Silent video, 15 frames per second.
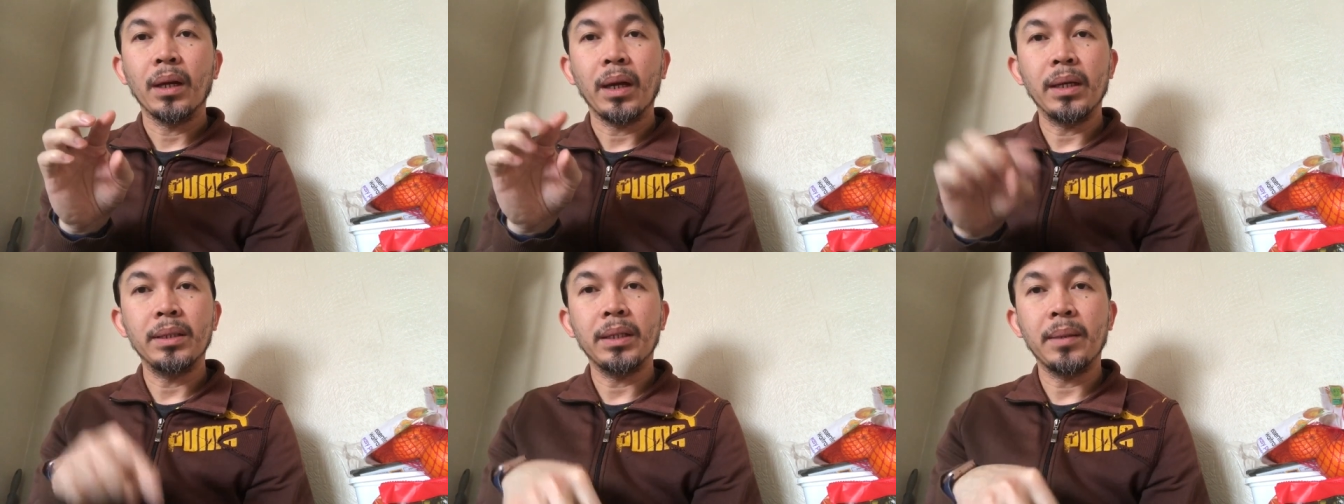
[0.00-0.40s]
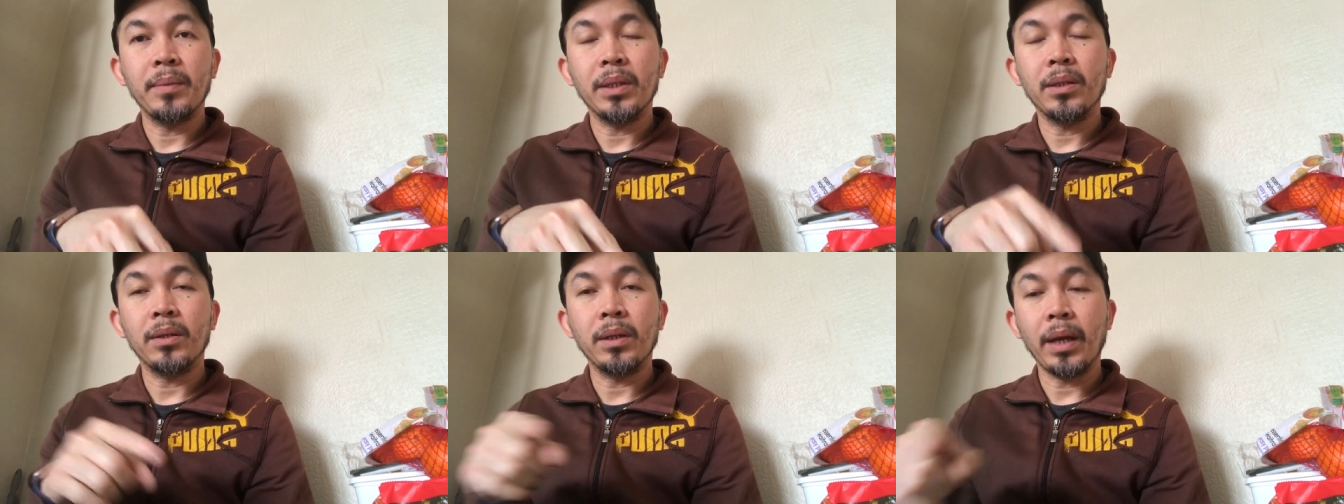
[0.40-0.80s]
i save
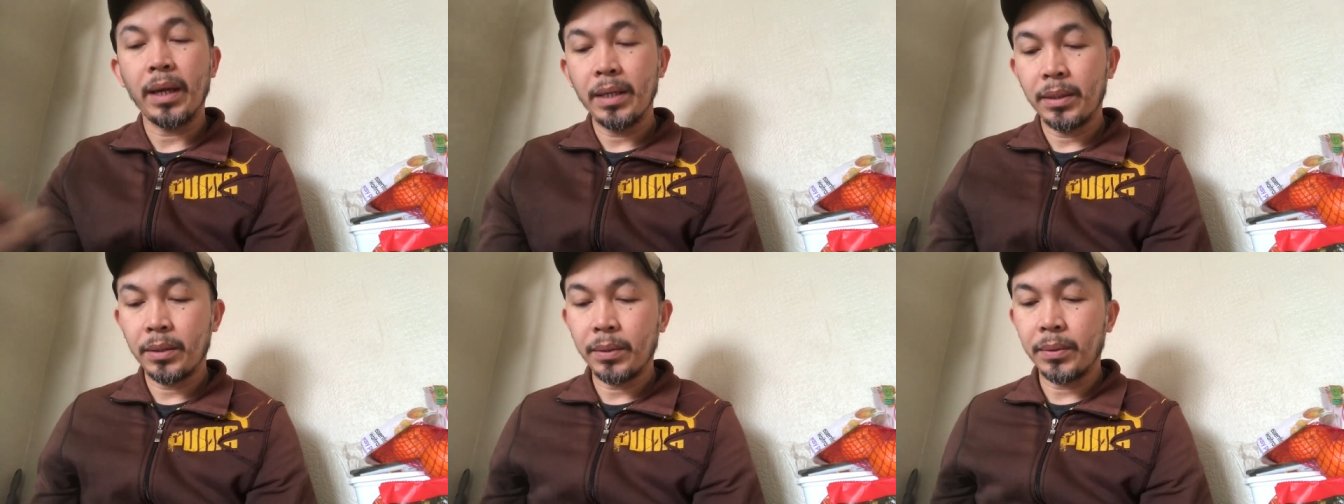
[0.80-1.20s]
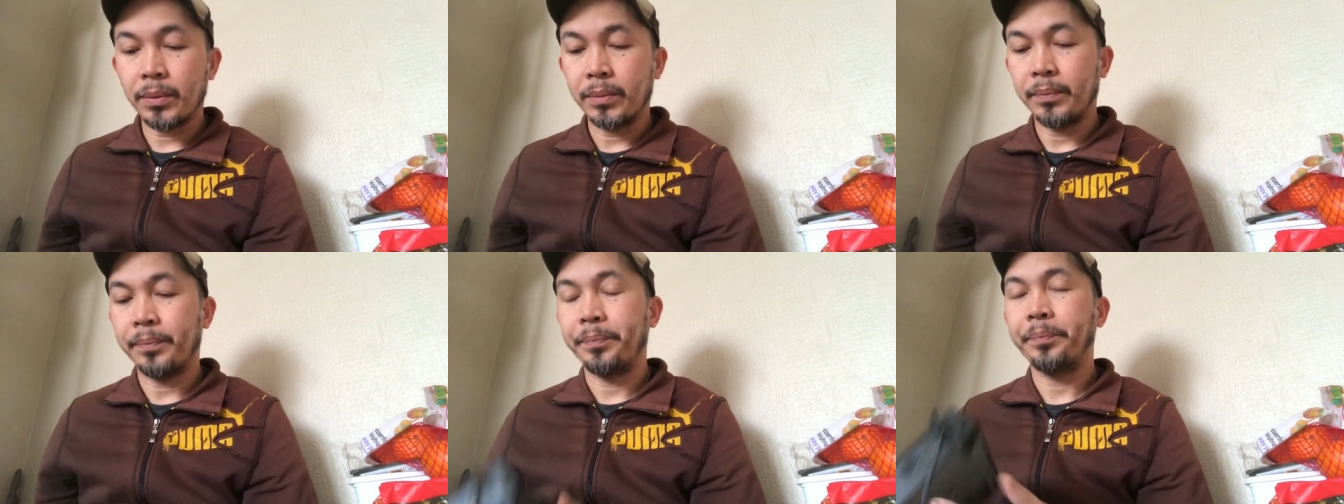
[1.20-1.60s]
it on a2
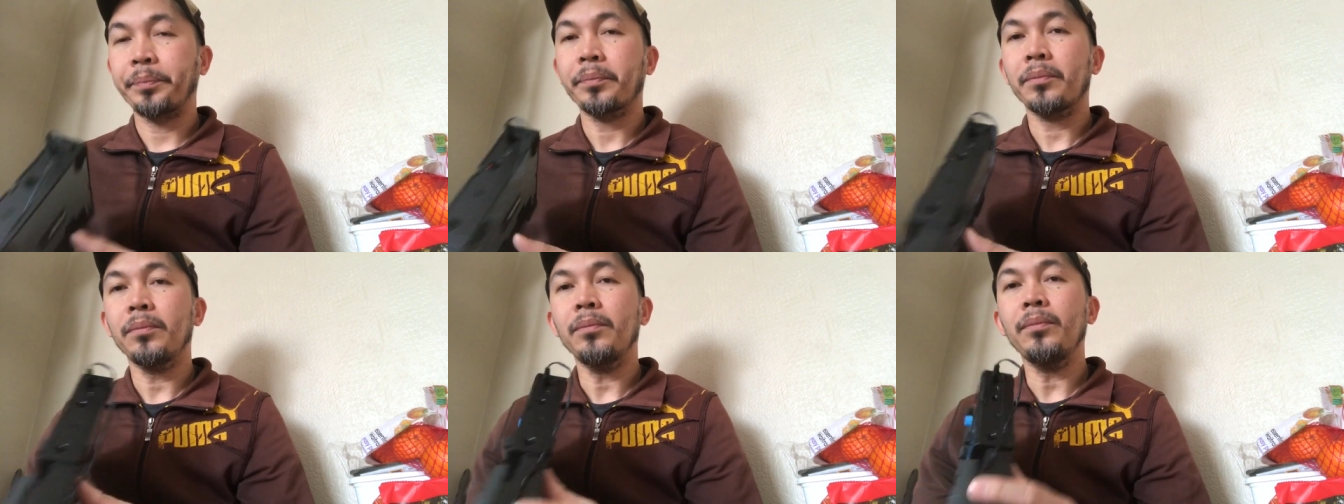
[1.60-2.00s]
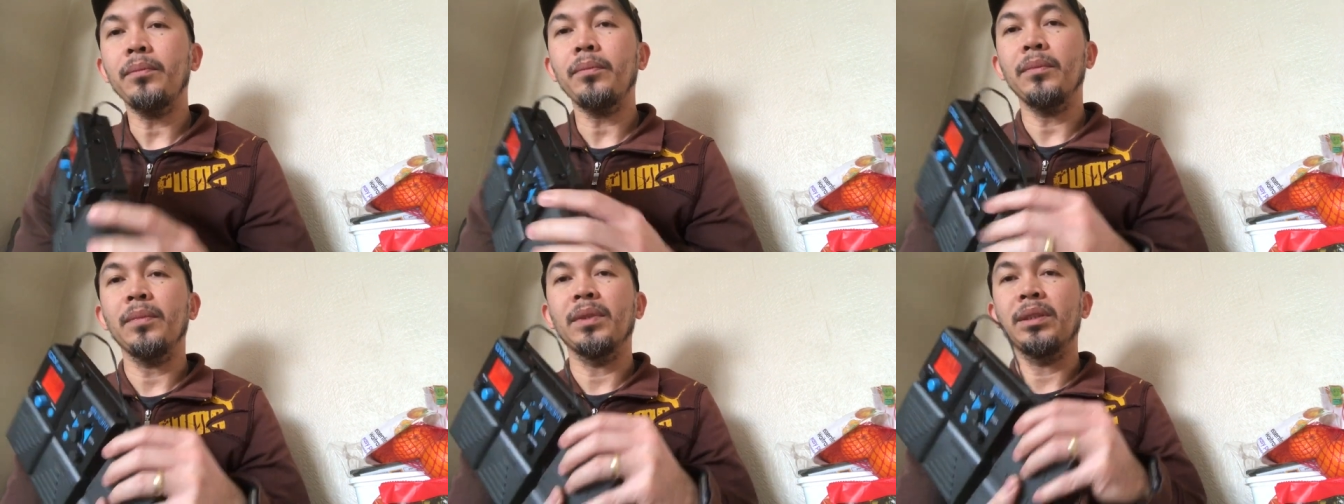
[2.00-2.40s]

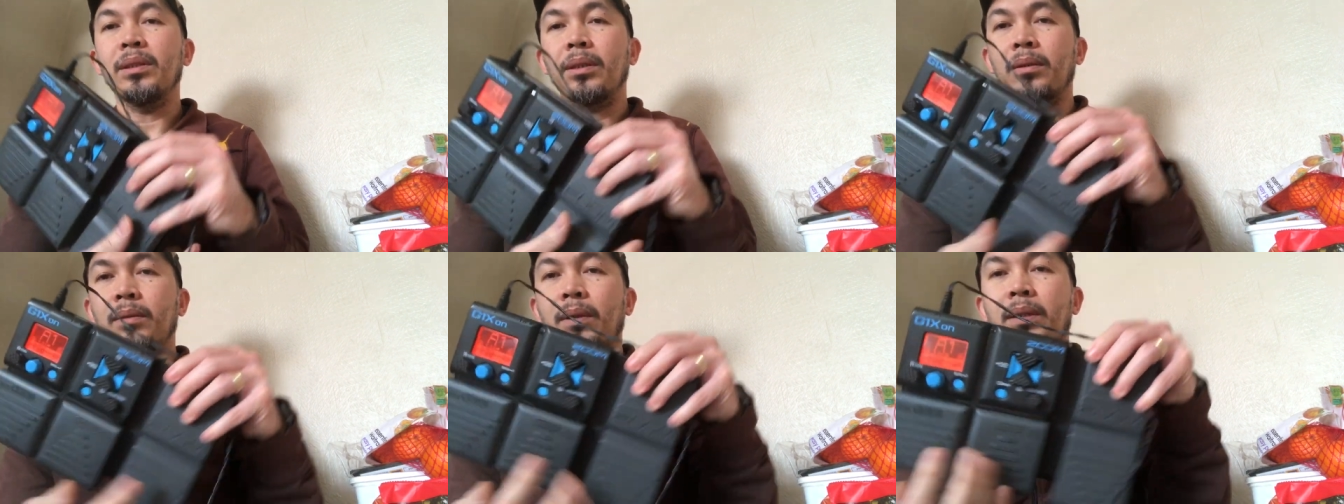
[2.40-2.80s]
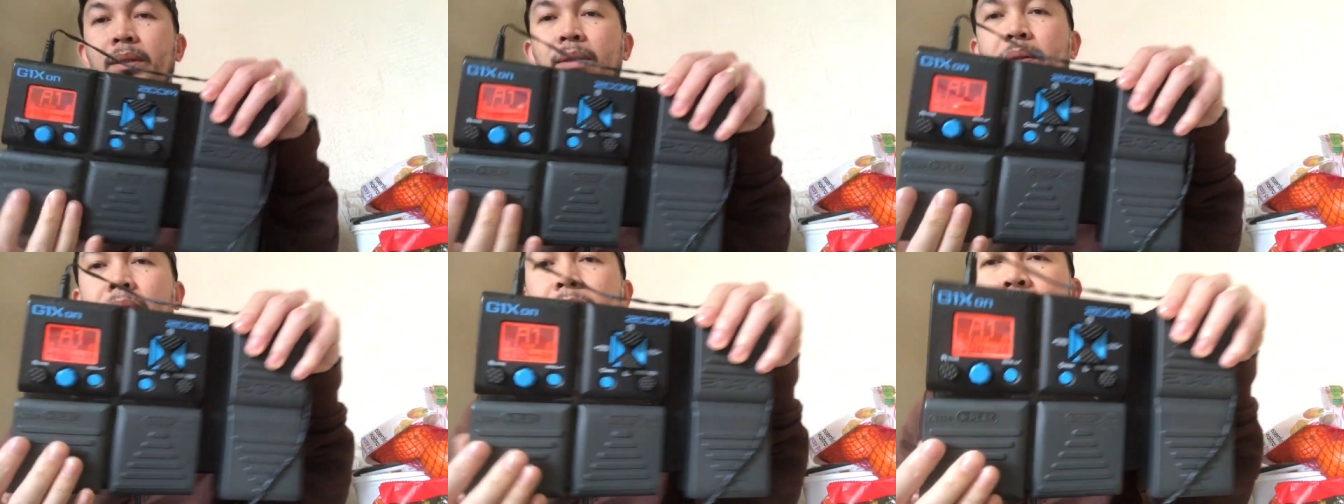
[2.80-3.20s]
so check